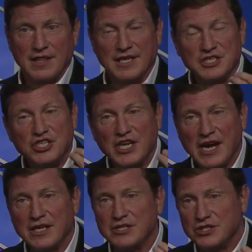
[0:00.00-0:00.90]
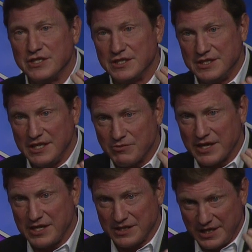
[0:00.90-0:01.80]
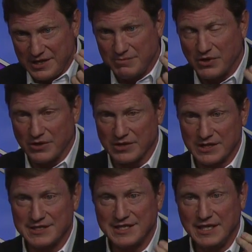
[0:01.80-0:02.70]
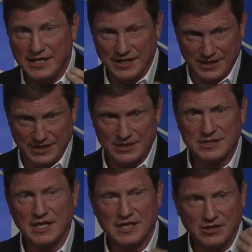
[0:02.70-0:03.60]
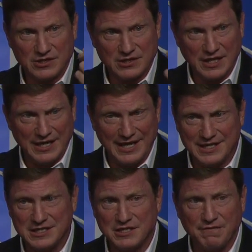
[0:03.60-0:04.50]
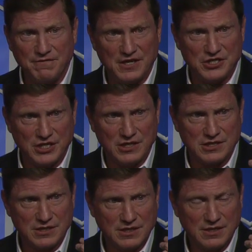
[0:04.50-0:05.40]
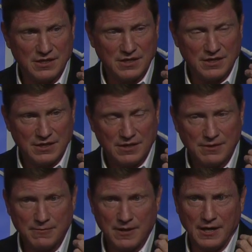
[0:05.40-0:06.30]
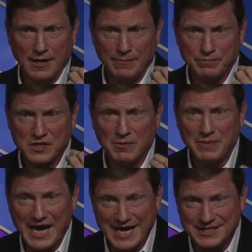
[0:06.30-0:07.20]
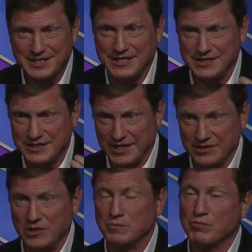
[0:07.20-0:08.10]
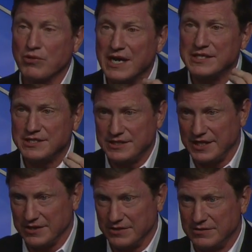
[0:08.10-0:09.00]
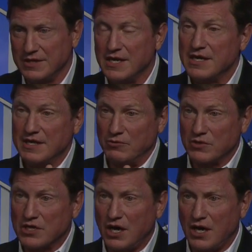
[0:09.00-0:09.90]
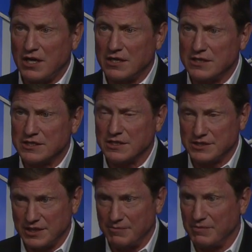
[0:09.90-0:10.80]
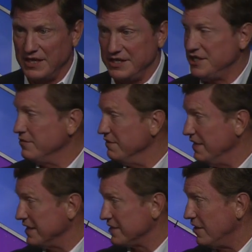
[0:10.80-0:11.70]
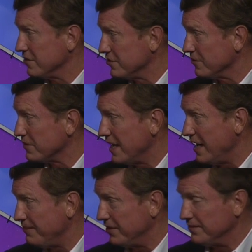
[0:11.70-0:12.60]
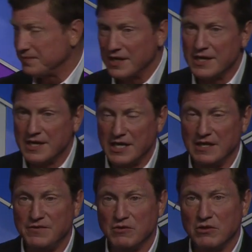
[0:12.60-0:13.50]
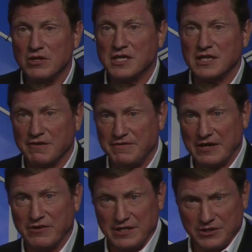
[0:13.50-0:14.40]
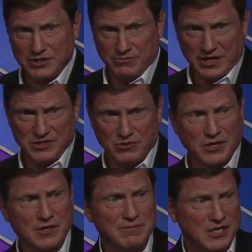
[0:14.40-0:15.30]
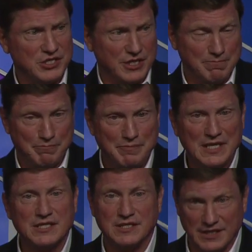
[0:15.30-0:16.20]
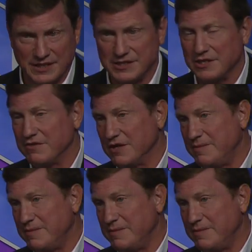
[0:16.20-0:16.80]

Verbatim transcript: the challenge in the deregulated markets is that there's an insufficient um, capacity signal, price signal, that will cause somebody to invest long term capital. And if you look at the Federal Energy Regulatory Commission business over the